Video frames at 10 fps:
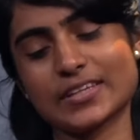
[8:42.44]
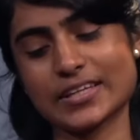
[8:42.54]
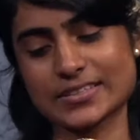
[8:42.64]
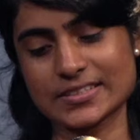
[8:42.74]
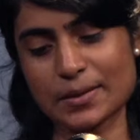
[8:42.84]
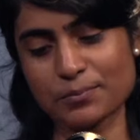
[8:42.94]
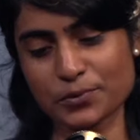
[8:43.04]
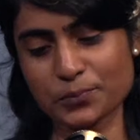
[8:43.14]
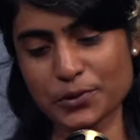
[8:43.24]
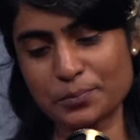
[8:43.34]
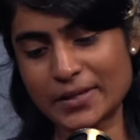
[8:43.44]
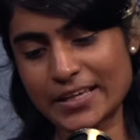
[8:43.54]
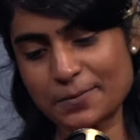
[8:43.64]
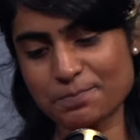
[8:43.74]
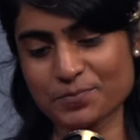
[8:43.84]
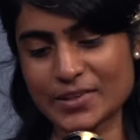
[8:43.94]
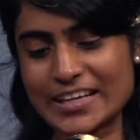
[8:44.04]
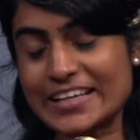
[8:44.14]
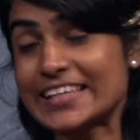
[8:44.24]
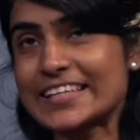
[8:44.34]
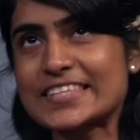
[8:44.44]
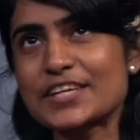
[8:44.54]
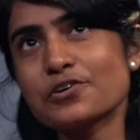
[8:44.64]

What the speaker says: An example would be, let's say